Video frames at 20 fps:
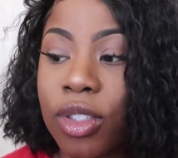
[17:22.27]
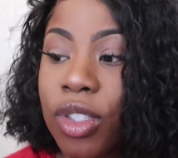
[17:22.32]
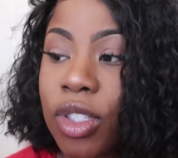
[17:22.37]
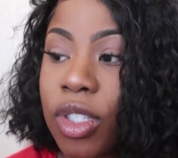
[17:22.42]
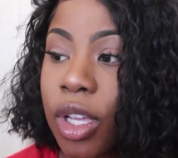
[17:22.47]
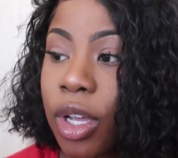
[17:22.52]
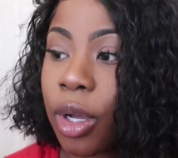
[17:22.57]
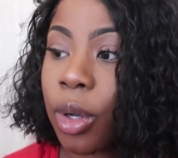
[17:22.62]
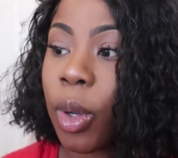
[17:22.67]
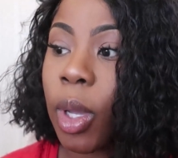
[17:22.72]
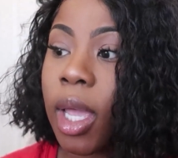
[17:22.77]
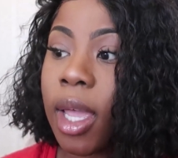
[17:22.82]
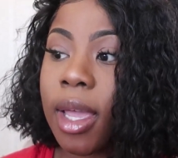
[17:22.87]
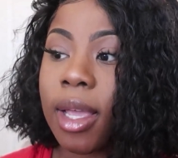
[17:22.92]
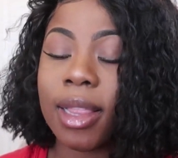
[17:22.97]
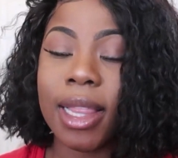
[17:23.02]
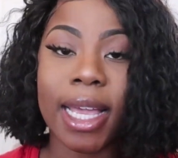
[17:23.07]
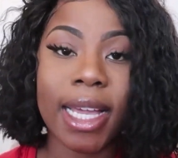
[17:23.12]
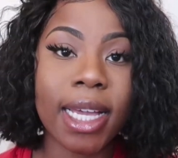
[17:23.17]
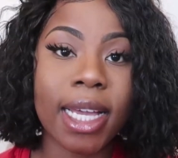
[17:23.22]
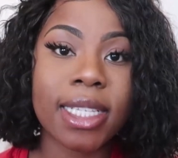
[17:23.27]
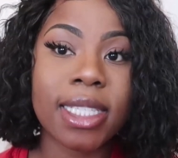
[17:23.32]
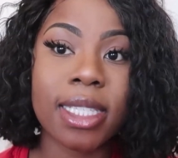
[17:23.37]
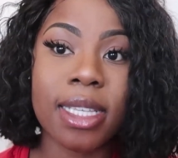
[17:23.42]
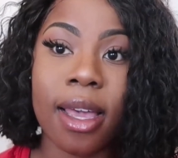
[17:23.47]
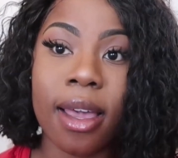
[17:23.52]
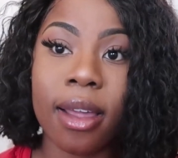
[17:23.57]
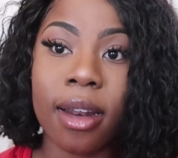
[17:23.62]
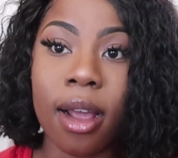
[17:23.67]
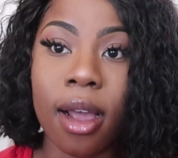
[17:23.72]
So like I
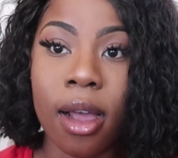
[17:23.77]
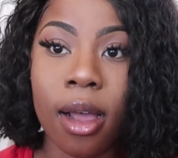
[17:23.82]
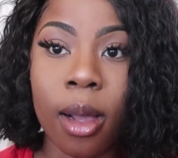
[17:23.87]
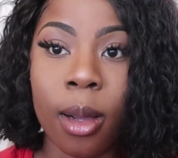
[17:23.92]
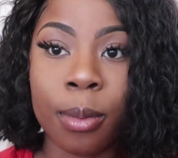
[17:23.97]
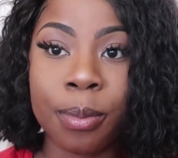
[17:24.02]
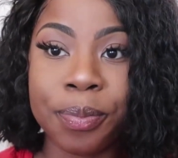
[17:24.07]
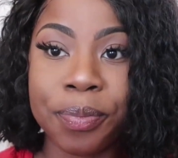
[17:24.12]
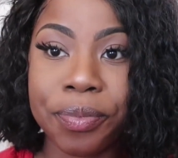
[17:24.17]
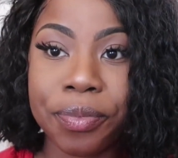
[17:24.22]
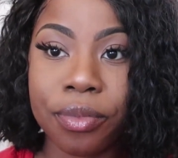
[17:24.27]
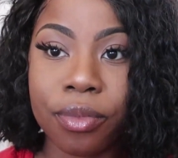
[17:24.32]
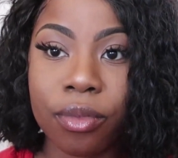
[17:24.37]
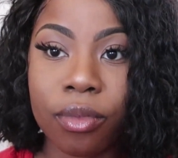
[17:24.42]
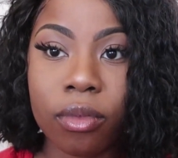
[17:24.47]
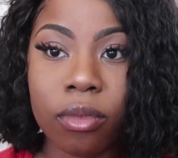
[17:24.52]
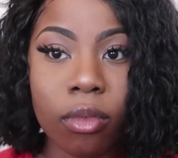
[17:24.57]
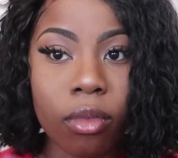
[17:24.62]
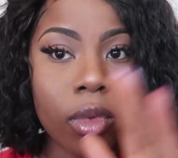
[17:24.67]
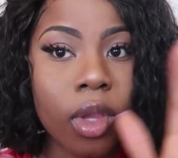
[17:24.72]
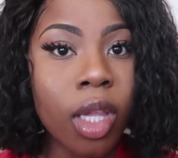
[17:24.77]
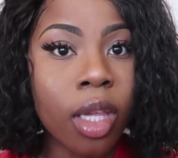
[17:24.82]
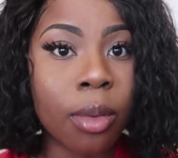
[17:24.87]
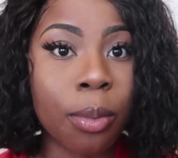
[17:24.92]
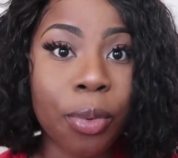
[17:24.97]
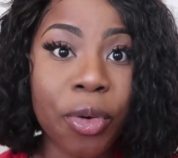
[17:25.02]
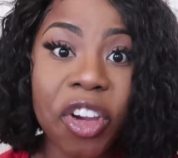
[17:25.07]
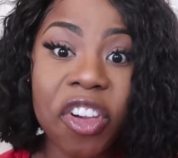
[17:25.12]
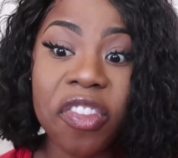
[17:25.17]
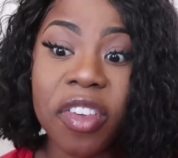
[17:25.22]
said
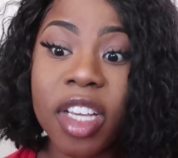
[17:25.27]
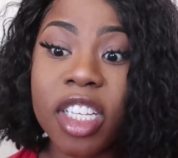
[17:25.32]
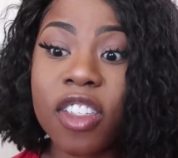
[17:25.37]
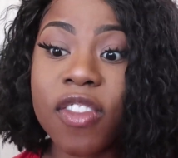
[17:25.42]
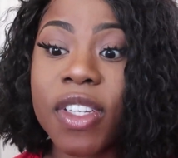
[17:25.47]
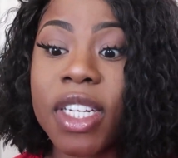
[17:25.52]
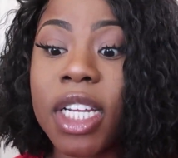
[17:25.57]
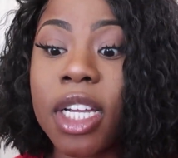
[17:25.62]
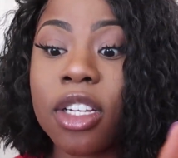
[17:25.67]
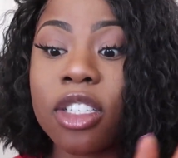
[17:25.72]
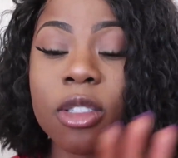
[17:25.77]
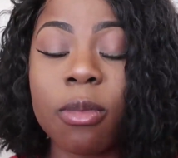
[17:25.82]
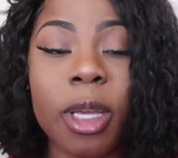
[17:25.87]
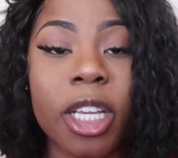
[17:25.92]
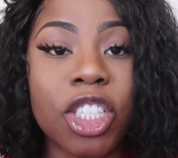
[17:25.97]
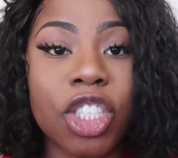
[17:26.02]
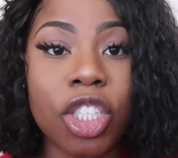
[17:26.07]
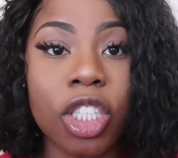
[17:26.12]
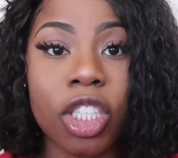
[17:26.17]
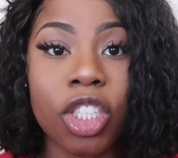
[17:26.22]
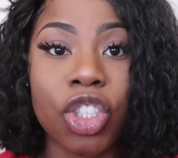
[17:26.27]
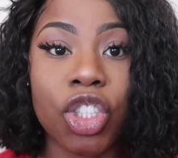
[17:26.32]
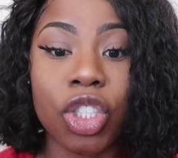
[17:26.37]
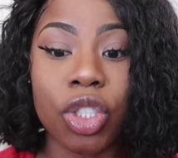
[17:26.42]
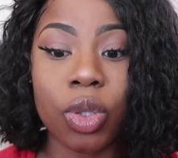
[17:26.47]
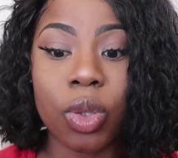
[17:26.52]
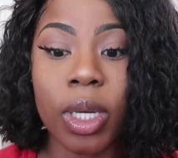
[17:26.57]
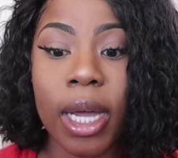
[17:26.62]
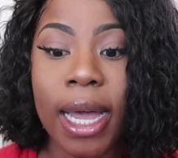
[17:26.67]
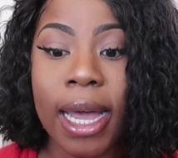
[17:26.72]
in previous videos, make sure that
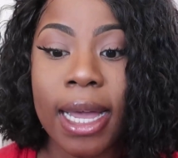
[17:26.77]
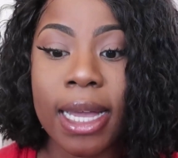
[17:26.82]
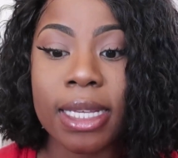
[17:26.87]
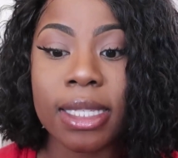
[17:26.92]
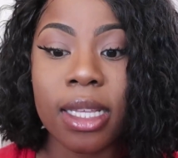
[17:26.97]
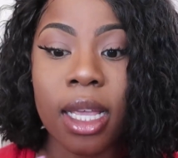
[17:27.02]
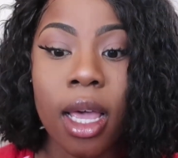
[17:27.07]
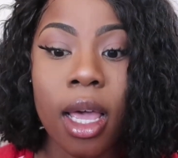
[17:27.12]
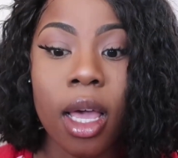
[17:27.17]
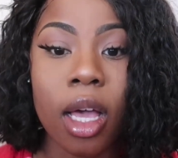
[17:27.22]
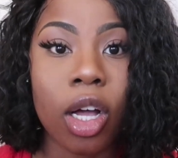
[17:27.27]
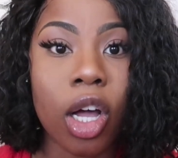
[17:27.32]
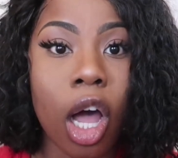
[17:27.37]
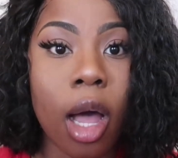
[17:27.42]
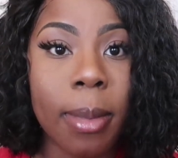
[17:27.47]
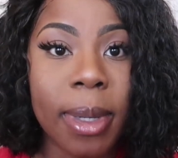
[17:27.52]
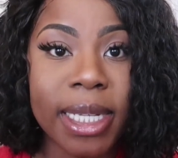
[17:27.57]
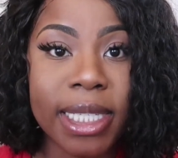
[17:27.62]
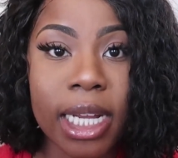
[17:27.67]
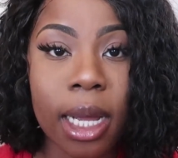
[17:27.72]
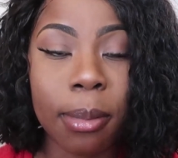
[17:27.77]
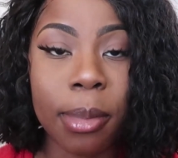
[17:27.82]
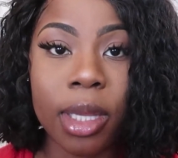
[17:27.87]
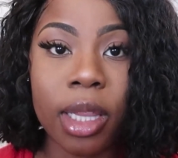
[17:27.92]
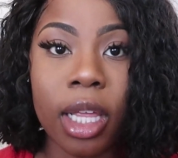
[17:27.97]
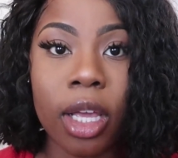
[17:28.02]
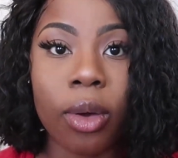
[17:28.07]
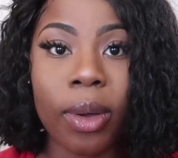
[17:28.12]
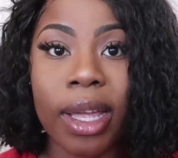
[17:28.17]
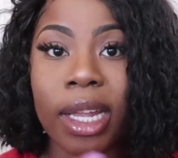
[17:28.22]
you guys comment down
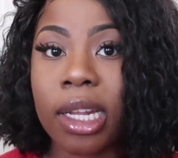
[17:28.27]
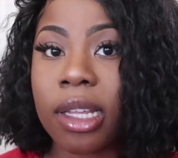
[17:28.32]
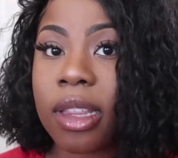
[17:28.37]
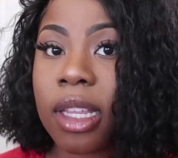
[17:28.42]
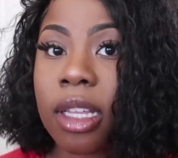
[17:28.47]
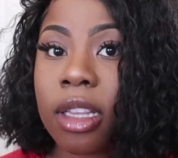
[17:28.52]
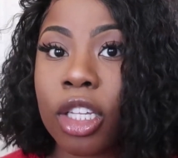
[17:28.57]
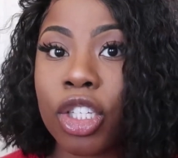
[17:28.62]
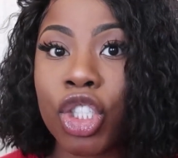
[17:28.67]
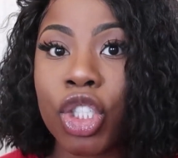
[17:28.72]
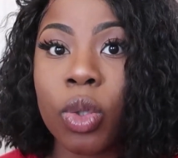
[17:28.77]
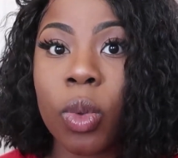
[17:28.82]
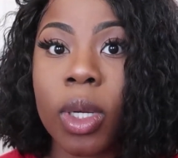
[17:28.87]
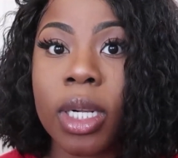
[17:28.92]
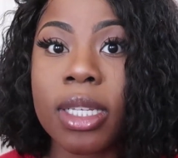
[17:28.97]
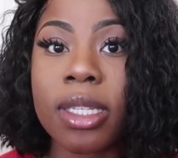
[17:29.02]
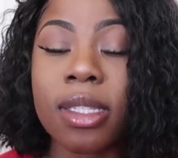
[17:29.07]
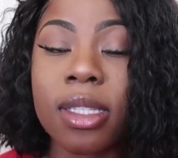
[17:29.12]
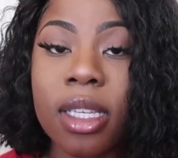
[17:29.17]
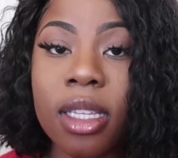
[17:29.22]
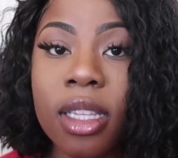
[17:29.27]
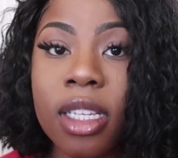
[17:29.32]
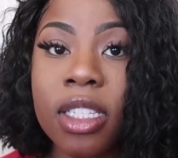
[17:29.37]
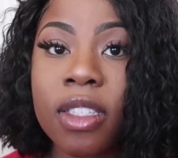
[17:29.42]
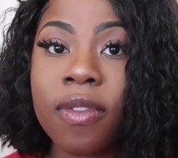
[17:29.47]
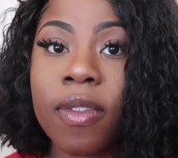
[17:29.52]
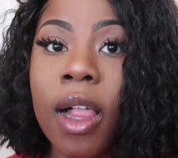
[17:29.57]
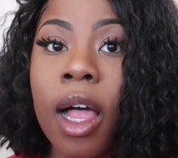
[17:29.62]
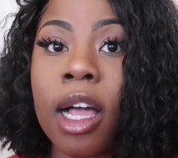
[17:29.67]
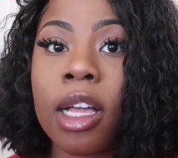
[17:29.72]
below anything that you want to see
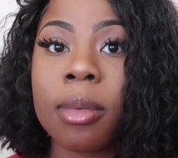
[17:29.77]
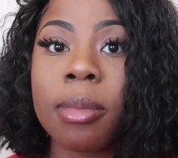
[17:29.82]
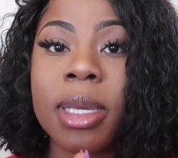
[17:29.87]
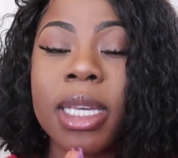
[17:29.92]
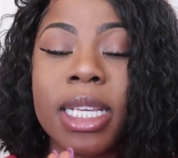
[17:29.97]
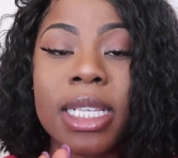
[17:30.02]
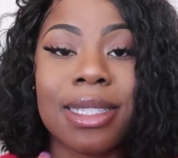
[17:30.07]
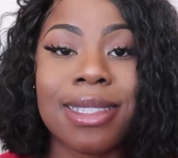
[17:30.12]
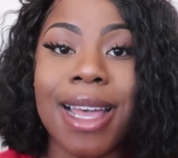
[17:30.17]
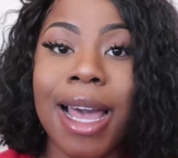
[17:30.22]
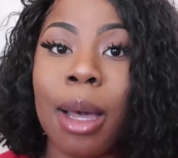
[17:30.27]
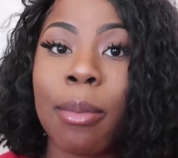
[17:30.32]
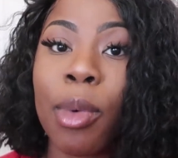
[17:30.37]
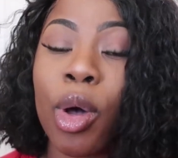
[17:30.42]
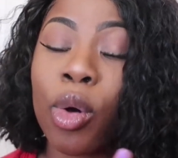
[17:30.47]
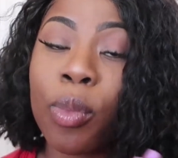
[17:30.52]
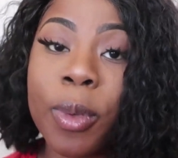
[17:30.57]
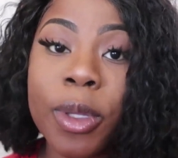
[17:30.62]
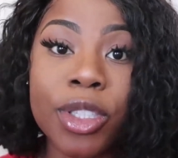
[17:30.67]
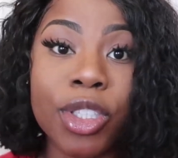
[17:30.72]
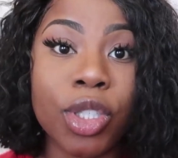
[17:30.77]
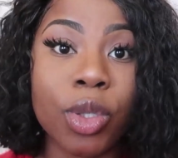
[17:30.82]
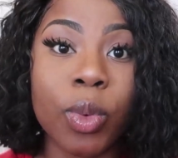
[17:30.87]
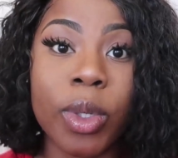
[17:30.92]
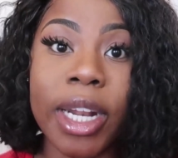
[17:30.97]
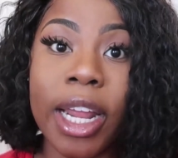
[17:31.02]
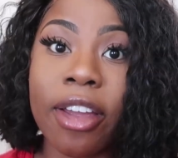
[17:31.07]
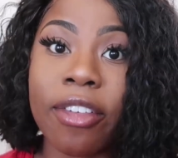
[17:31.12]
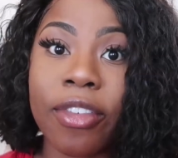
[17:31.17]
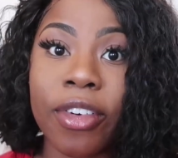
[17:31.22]
this Vlogmas. I'm open to
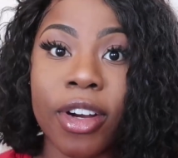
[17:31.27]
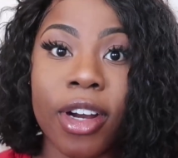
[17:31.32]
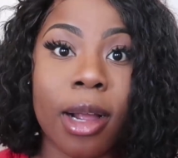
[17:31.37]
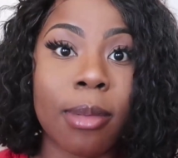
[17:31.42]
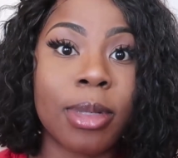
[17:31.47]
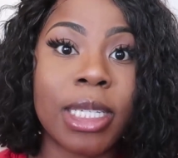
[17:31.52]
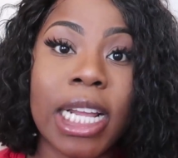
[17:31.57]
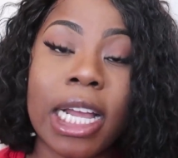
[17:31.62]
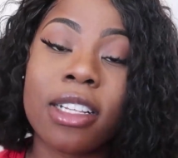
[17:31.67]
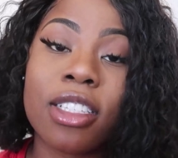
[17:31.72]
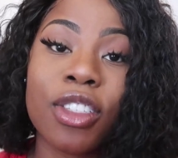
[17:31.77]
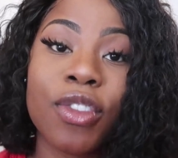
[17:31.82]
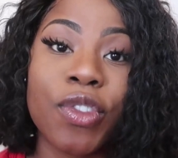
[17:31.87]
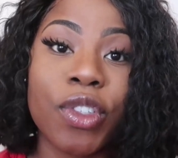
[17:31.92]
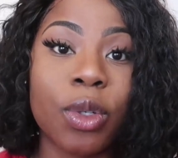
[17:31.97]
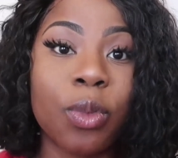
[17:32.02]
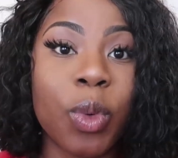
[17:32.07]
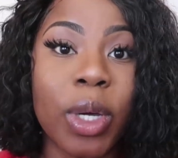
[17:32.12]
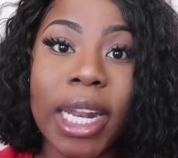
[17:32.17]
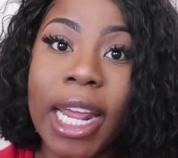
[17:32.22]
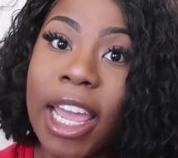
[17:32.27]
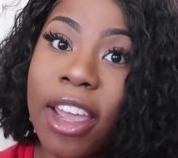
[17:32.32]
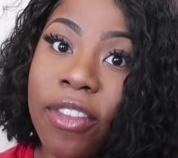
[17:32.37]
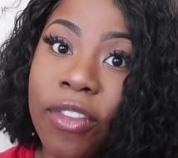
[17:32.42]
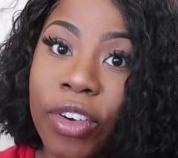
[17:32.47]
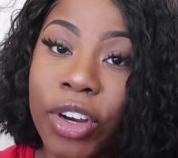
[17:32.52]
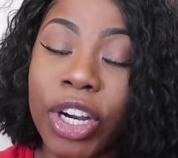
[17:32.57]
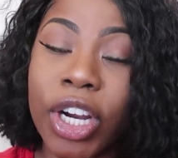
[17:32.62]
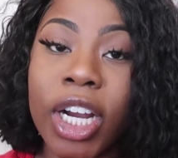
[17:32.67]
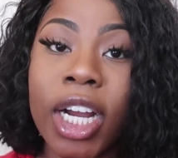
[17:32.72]
whatever. I'm down to film
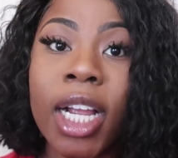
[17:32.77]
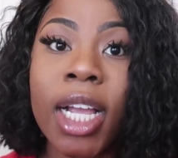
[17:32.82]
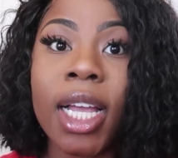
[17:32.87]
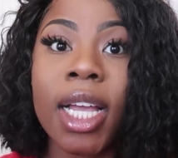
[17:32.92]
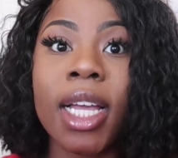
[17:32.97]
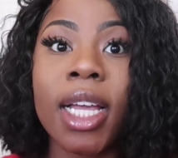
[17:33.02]
whatever.